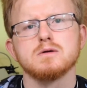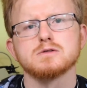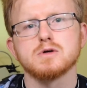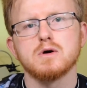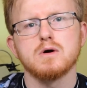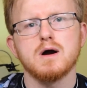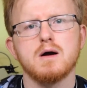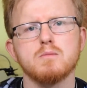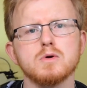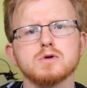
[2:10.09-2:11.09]
So
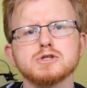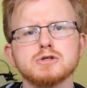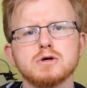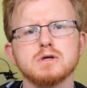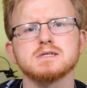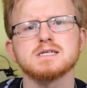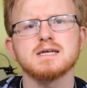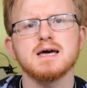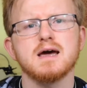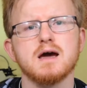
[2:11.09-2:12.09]
I'm going to show you
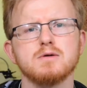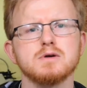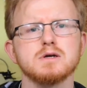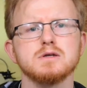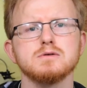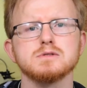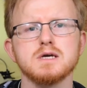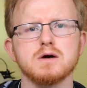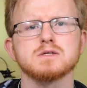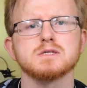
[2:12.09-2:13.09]
today how you can use the
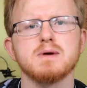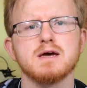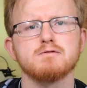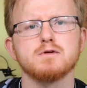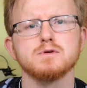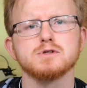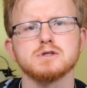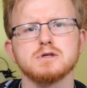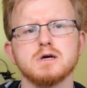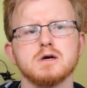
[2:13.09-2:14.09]
automate
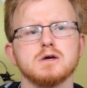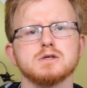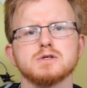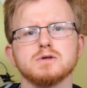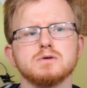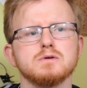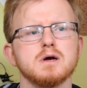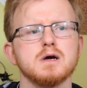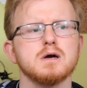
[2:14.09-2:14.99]
function to